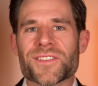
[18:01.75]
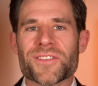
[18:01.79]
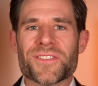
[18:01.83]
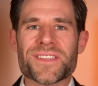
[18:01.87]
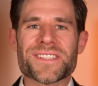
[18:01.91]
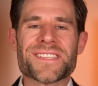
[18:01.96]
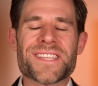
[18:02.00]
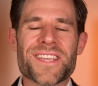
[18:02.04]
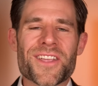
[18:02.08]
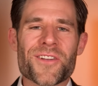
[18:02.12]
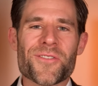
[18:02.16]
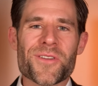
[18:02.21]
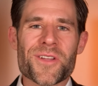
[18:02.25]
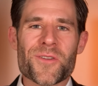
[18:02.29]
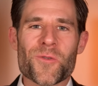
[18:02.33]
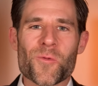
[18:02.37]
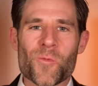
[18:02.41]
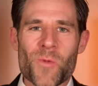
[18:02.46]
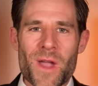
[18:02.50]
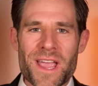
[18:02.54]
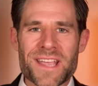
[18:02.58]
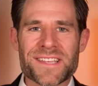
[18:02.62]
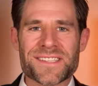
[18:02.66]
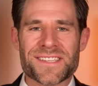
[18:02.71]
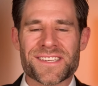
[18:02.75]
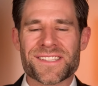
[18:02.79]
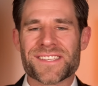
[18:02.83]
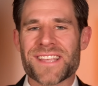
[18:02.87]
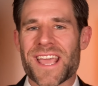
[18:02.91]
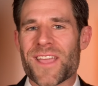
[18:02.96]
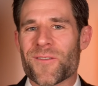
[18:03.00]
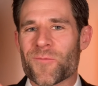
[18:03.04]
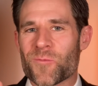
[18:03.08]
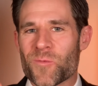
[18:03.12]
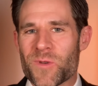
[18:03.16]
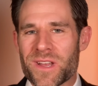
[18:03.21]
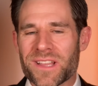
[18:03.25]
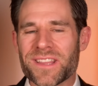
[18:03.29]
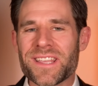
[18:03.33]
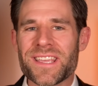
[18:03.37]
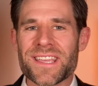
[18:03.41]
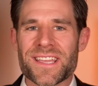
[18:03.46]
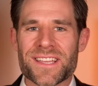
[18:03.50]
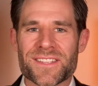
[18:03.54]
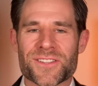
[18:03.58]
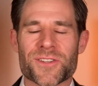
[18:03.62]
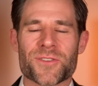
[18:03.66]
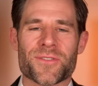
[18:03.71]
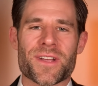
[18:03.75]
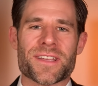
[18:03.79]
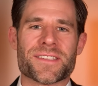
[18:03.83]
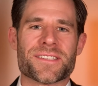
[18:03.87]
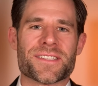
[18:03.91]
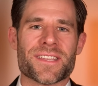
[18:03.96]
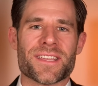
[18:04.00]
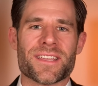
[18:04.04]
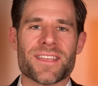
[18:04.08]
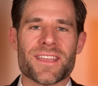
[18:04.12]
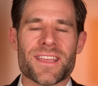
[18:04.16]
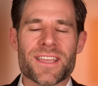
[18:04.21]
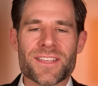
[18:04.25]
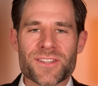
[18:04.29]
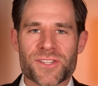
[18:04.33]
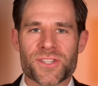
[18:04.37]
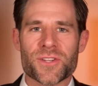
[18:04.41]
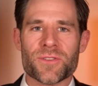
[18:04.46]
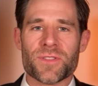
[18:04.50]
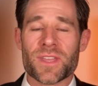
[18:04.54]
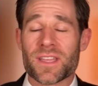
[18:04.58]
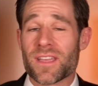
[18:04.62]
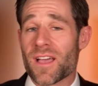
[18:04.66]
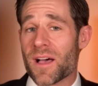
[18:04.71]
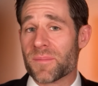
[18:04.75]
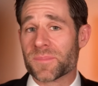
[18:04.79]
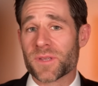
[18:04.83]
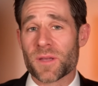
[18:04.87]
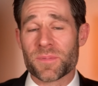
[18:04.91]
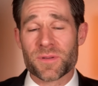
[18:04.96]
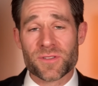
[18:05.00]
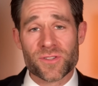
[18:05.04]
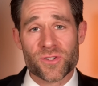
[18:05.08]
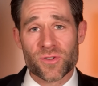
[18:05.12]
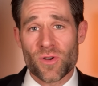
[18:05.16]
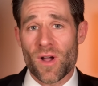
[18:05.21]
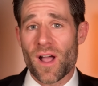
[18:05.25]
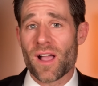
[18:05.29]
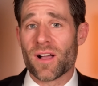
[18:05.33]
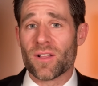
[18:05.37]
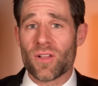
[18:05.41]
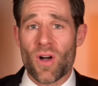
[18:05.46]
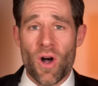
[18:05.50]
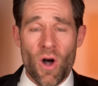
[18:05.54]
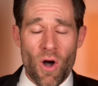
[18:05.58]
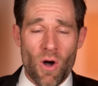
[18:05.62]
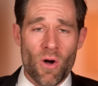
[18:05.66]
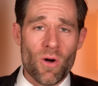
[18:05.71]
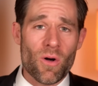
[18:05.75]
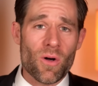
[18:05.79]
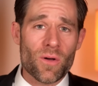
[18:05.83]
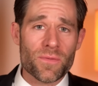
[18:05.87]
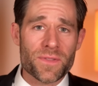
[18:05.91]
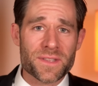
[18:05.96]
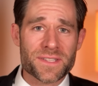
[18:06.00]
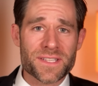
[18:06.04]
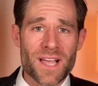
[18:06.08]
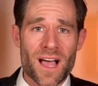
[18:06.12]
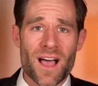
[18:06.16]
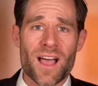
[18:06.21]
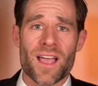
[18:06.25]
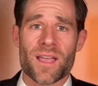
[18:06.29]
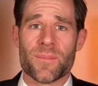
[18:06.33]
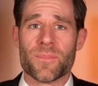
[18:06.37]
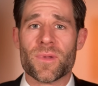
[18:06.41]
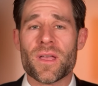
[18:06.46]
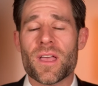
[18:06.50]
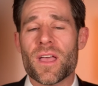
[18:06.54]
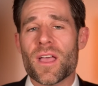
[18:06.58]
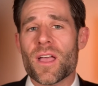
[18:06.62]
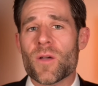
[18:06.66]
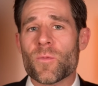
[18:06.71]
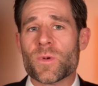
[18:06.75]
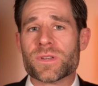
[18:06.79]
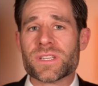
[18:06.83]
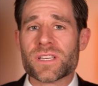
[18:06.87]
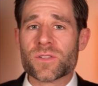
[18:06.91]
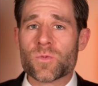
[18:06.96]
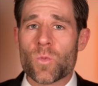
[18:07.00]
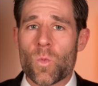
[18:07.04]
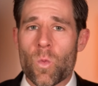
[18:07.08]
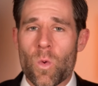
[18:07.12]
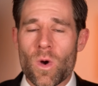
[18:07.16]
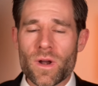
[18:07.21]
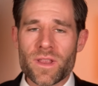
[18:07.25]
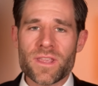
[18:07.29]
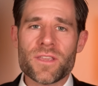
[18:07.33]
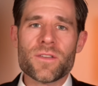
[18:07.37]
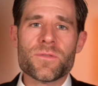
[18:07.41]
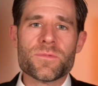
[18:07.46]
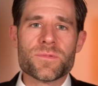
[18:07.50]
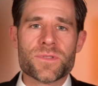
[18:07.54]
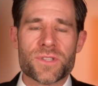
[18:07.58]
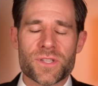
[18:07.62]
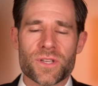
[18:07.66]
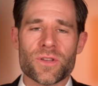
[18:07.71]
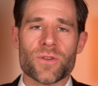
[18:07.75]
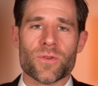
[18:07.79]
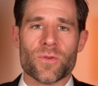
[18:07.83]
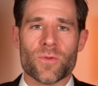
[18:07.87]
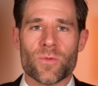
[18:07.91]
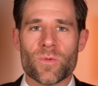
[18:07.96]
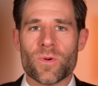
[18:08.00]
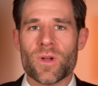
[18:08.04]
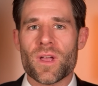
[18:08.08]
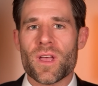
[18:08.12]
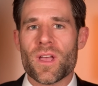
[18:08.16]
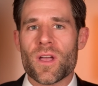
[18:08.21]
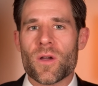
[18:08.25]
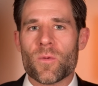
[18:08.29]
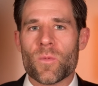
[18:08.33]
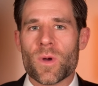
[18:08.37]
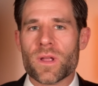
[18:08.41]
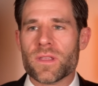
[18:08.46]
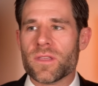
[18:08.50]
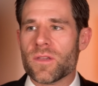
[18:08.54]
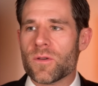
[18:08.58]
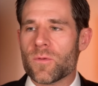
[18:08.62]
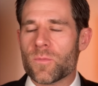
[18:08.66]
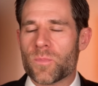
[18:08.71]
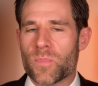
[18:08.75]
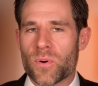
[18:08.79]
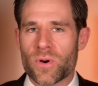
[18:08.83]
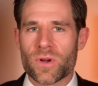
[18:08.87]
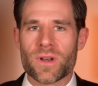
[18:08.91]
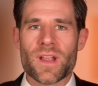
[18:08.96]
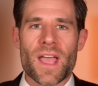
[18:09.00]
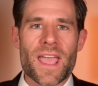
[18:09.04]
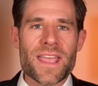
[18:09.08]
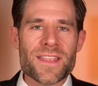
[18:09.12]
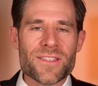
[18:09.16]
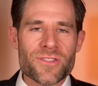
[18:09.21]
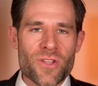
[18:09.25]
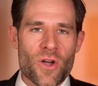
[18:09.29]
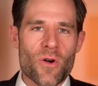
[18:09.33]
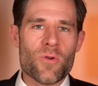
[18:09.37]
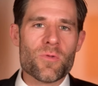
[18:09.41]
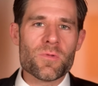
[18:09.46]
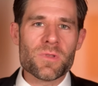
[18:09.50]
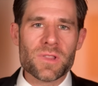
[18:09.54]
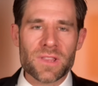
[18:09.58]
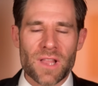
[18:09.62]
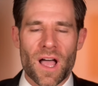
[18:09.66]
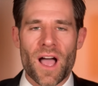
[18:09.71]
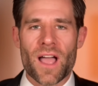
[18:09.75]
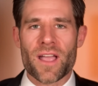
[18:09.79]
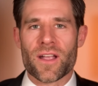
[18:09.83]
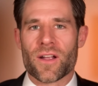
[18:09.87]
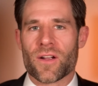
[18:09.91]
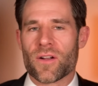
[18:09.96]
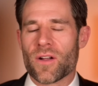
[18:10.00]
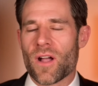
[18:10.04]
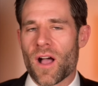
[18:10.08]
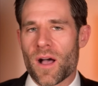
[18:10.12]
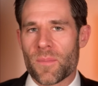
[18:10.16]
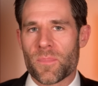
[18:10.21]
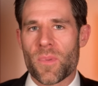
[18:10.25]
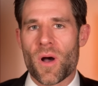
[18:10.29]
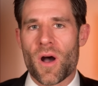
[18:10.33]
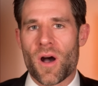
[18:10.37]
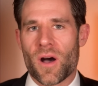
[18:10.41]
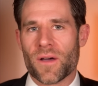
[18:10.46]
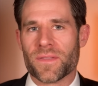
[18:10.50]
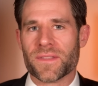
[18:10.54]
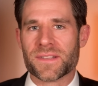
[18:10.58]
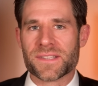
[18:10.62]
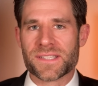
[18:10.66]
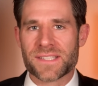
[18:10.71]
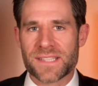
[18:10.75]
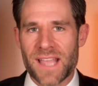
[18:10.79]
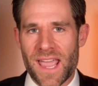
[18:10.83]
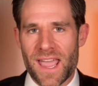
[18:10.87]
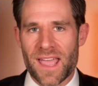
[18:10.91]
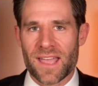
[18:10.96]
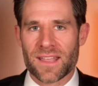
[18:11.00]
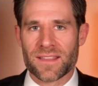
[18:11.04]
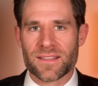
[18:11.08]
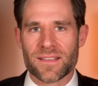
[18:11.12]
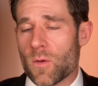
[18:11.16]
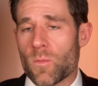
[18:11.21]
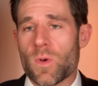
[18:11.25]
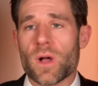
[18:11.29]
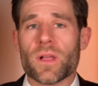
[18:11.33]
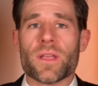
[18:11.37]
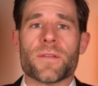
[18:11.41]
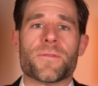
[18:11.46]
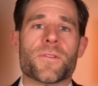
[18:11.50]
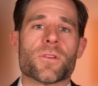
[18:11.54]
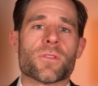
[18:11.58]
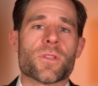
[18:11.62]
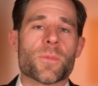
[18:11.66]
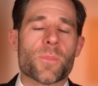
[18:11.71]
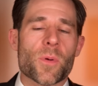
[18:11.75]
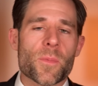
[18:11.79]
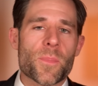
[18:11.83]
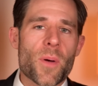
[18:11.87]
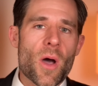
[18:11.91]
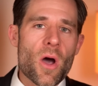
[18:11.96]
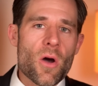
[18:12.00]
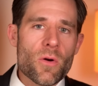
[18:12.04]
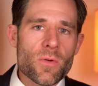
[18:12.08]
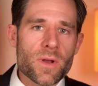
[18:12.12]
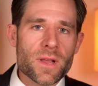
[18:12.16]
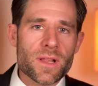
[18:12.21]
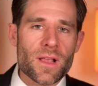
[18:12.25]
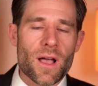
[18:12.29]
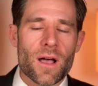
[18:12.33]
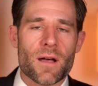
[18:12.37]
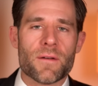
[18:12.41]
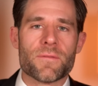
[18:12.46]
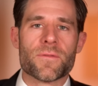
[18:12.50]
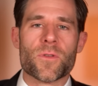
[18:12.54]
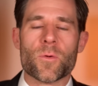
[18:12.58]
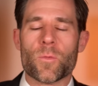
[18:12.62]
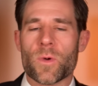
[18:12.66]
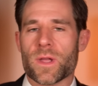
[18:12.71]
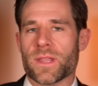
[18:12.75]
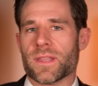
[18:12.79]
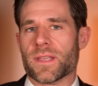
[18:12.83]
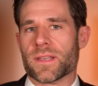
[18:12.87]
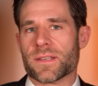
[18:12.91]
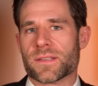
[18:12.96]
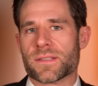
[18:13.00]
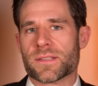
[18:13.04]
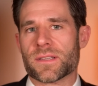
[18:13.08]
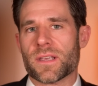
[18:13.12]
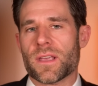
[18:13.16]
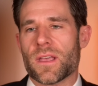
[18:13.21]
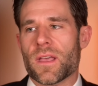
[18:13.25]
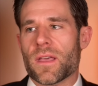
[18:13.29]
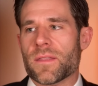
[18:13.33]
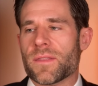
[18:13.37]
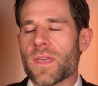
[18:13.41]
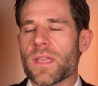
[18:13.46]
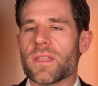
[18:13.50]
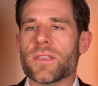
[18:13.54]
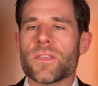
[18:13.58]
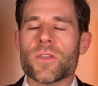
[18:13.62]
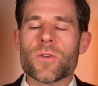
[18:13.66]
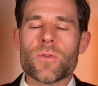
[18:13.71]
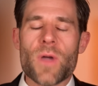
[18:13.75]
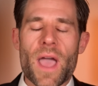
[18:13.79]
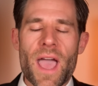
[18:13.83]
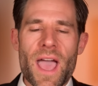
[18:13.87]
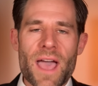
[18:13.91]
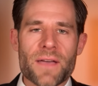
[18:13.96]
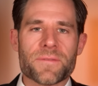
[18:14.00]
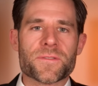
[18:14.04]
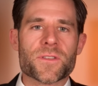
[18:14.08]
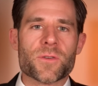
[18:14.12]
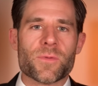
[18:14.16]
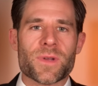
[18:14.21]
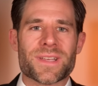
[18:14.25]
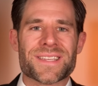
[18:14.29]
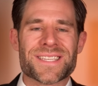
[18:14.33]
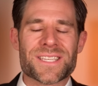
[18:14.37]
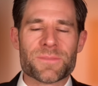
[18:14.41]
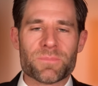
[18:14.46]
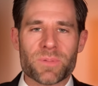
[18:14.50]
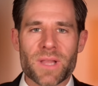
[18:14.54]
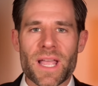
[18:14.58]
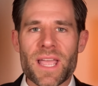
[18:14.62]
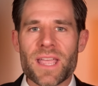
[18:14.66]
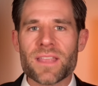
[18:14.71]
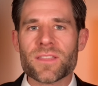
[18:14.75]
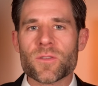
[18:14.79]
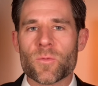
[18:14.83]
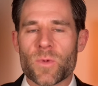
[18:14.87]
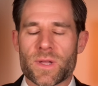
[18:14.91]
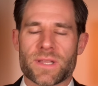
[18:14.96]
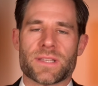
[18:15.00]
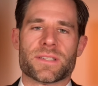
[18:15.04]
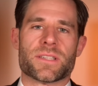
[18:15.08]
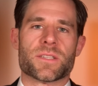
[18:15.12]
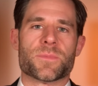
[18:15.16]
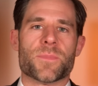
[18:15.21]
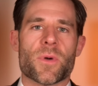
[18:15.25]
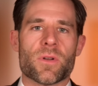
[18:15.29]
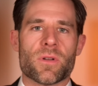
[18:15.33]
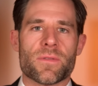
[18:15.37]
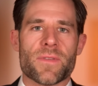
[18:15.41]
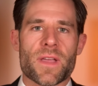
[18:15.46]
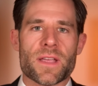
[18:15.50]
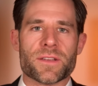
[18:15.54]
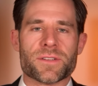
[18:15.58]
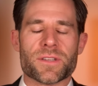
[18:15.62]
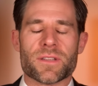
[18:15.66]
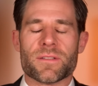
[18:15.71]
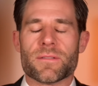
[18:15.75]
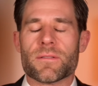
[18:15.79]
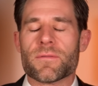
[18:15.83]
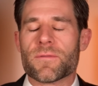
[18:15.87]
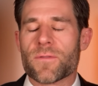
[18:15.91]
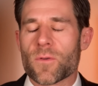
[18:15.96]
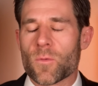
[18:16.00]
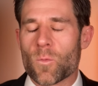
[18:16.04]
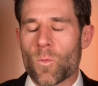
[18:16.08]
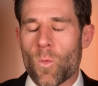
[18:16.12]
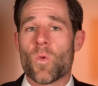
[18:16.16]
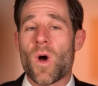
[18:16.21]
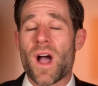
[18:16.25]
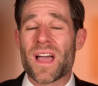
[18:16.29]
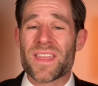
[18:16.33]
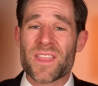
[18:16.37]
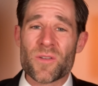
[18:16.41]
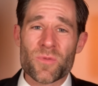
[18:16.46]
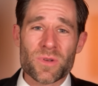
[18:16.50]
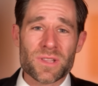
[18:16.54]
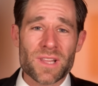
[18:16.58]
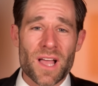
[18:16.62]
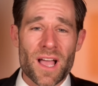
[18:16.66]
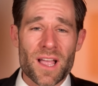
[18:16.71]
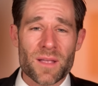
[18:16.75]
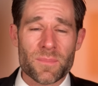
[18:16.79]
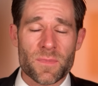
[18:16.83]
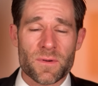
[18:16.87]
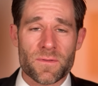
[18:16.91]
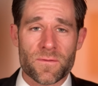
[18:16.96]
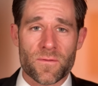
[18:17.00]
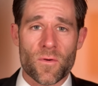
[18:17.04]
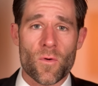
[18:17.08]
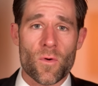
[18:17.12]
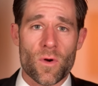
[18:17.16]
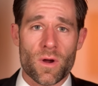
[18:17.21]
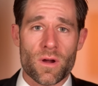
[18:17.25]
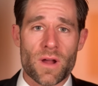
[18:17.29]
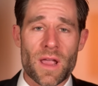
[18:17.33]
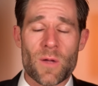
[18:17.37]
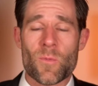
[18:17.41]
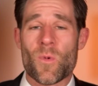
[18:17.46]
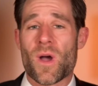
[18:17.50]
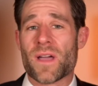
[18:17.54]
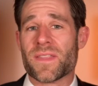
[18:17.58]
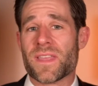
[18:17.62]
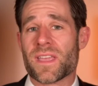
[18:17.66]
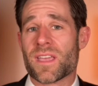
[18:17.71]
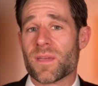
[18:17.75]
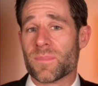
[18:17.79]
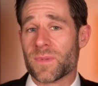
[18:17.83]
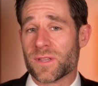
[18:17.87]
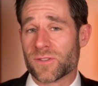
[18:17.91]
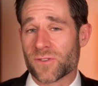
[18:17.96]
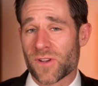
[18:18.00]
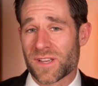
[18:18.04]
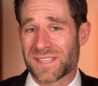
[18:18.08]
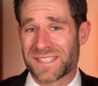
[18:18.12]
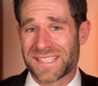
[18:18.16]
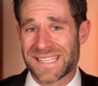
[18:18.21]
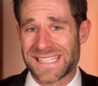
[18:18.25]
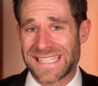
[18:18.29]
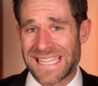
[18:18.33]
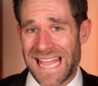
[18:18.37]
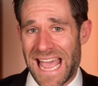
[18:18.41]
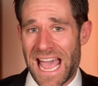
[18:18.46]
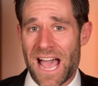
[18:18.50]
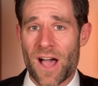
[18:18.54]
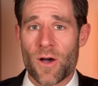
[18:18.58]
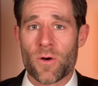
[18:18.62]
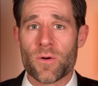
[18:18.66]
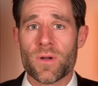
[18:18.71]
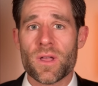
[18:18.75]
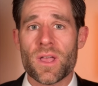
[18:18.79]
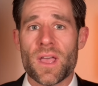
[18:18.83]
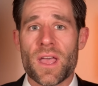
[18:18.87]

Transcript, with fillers: So this hearing raises a really interesting issue that comes up in trial all the time, which is, what do you do when you put a known liar up on the stand? Well, if you're the proponent of the witness, then you have to explain the witness's motivation for why they were lying before and why they can be trusted now.